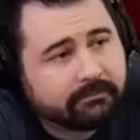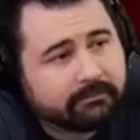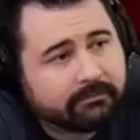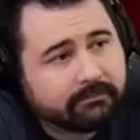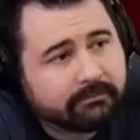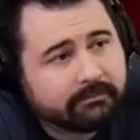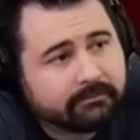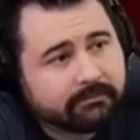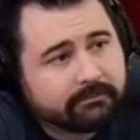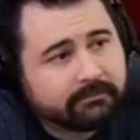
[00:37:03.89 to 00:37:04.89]

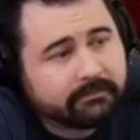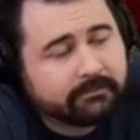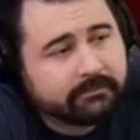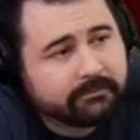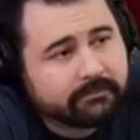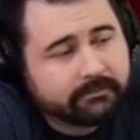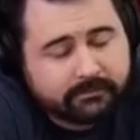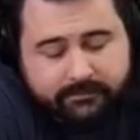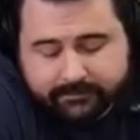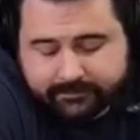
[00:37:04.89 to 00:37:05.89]

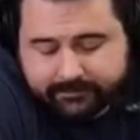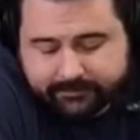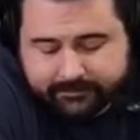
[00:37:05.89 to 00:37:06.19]
This person isn't speaking.